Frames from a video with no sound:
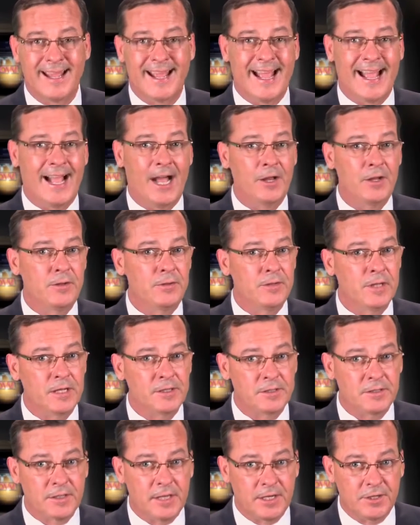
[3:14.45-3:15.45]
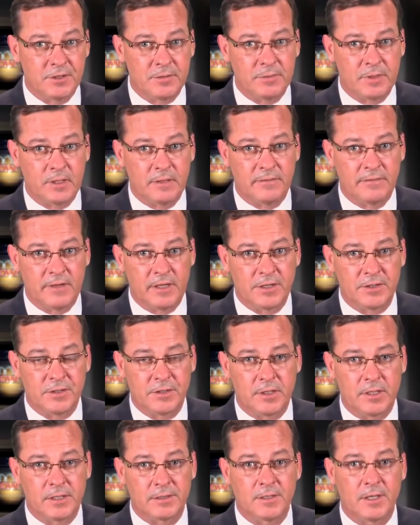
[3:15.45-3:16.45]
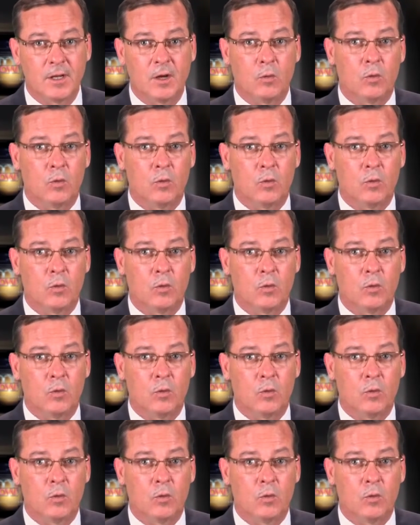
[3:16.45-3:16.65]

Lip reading: how you designate your beneficiaries,